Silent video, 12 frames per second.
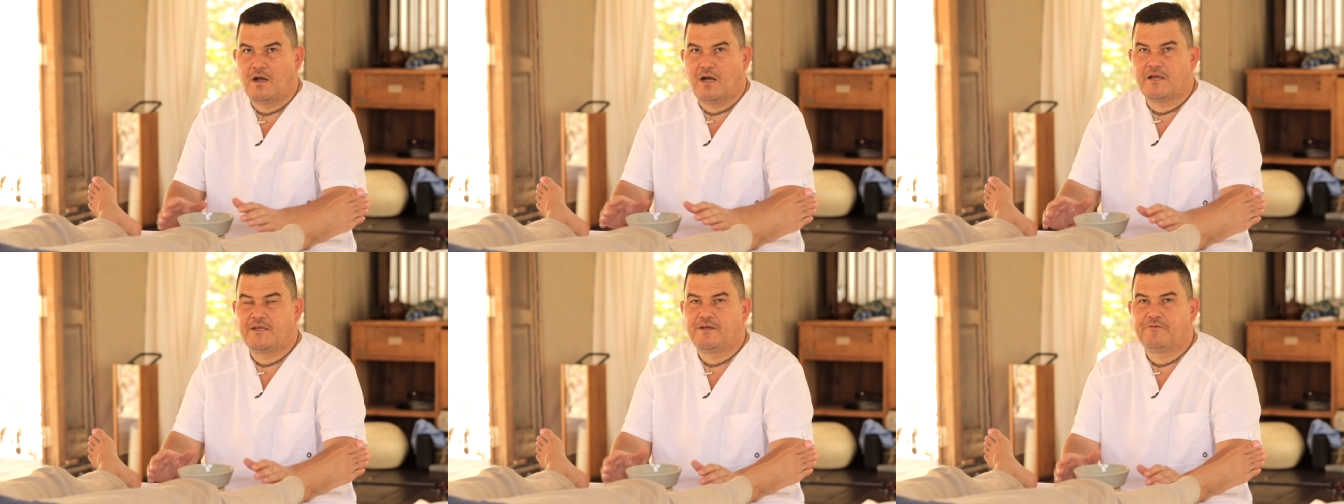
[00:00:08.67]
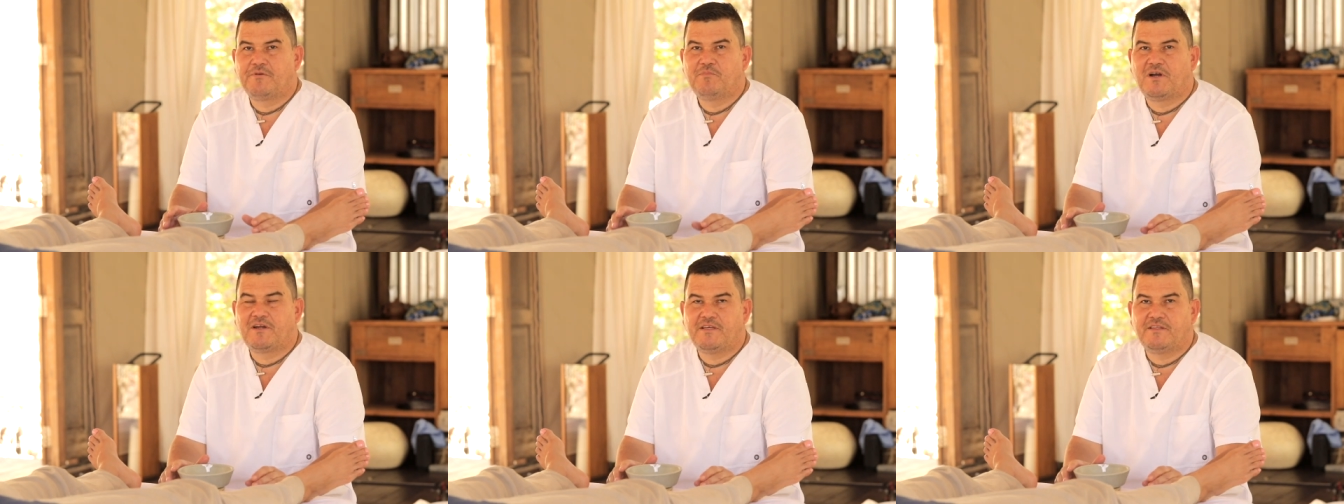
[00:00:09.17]
Hi
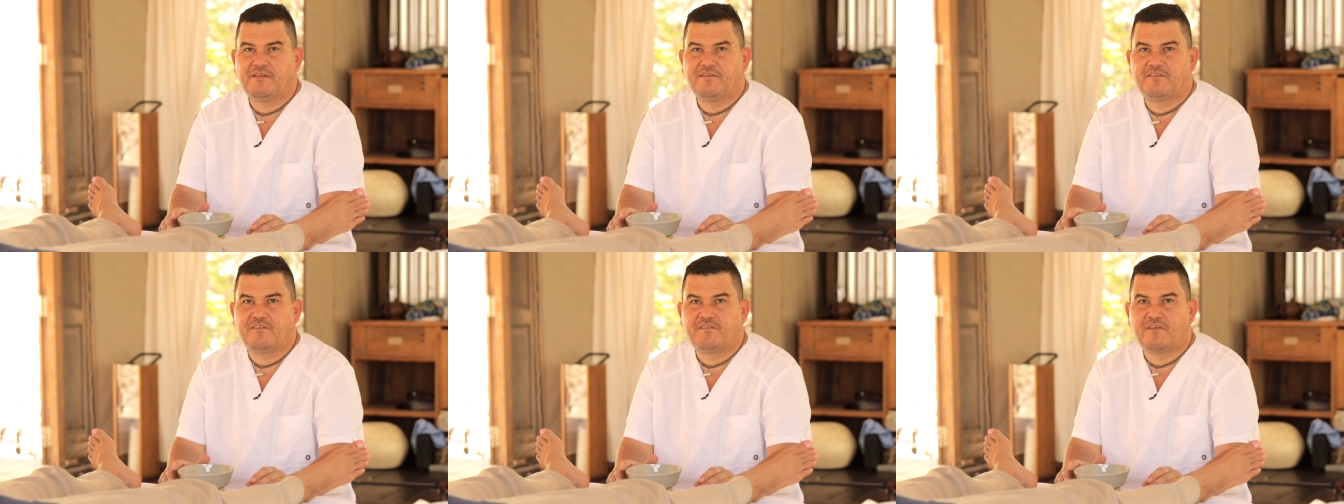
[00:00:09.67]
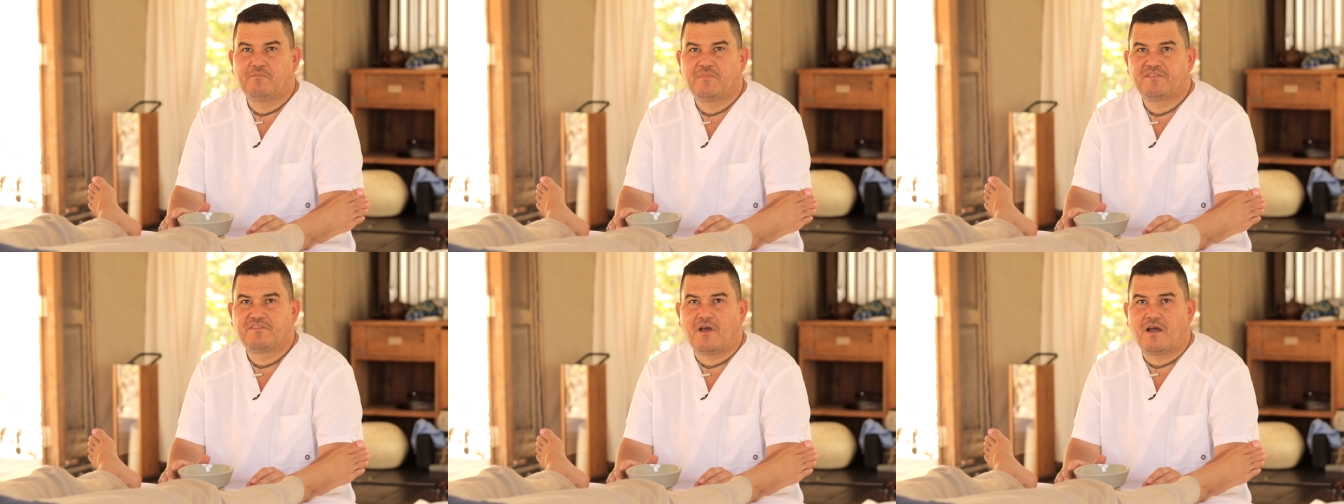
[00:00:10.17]
everybody, this is a
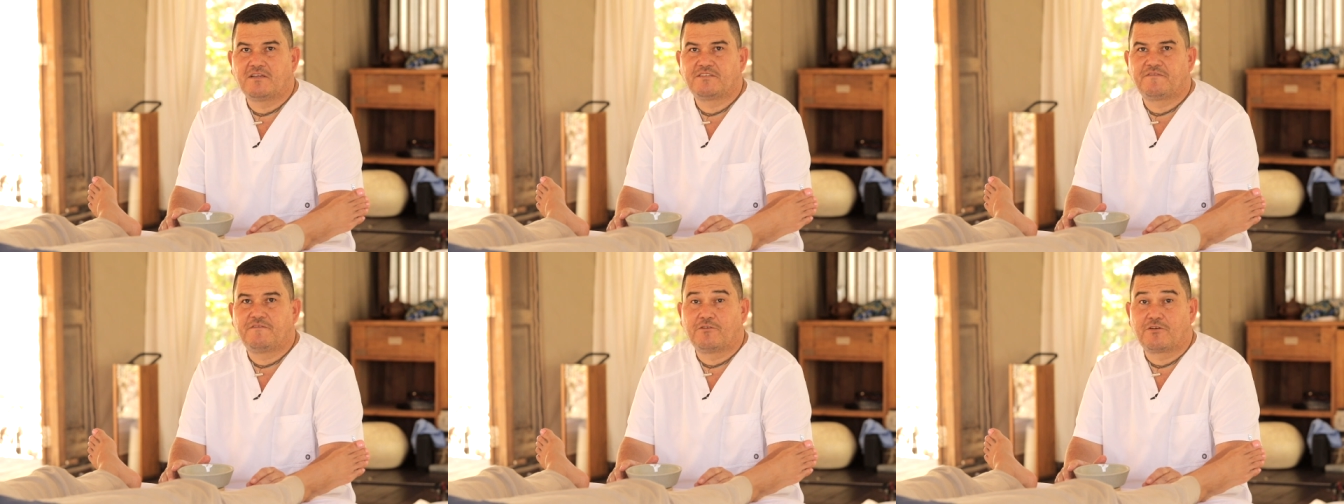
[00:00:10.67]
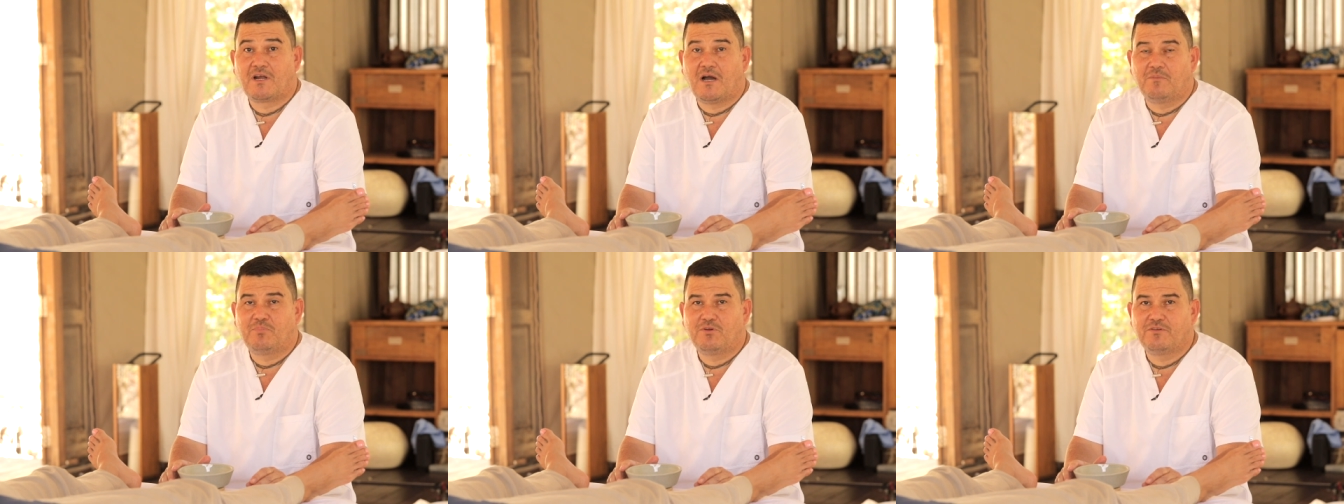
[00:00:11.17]
massage for
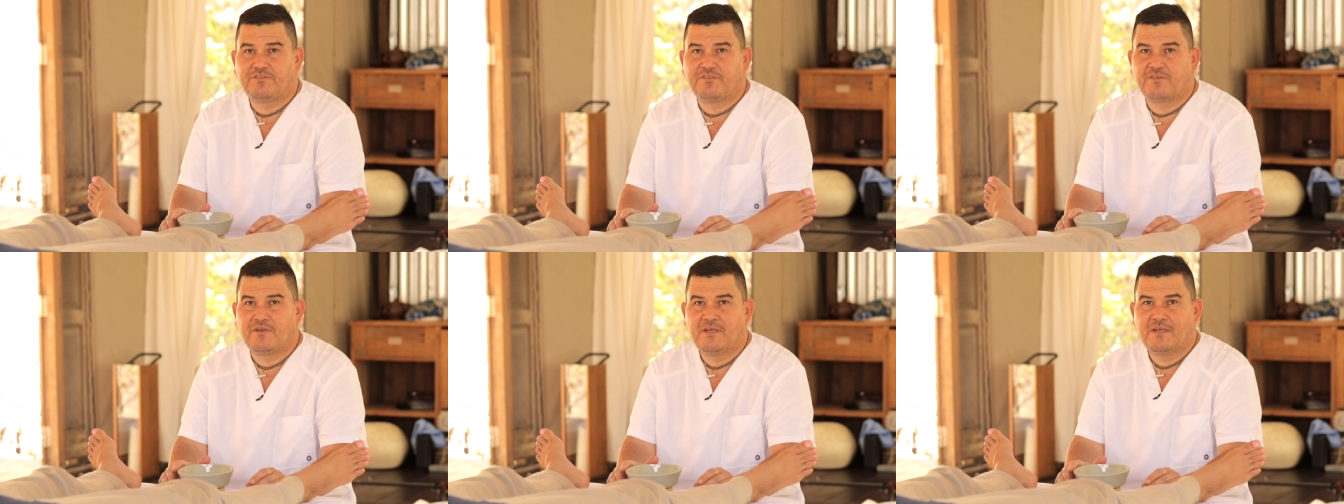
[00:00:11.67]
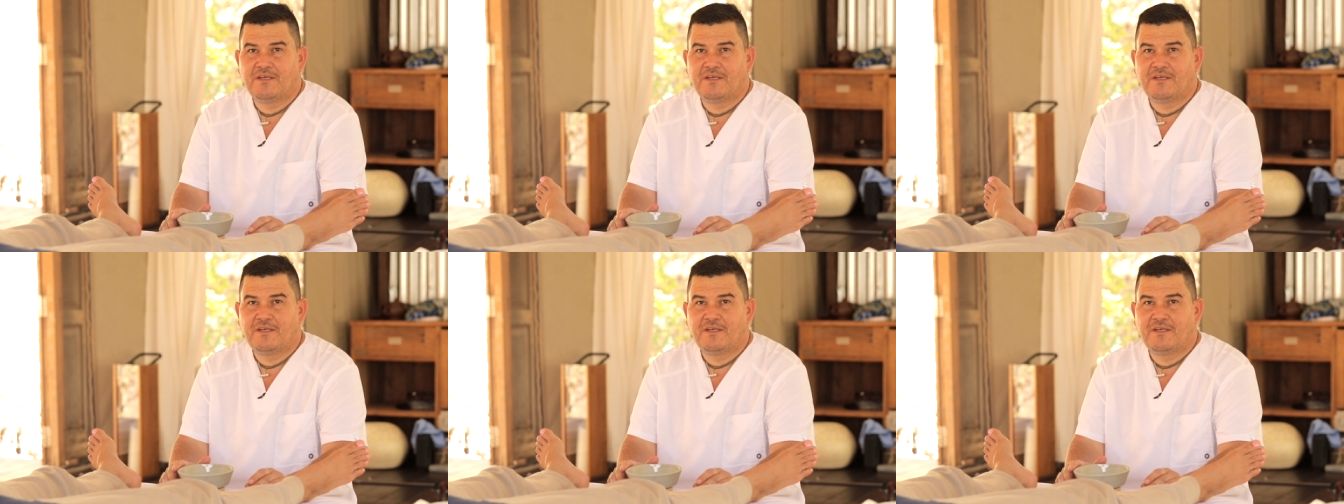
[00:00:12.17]
couples.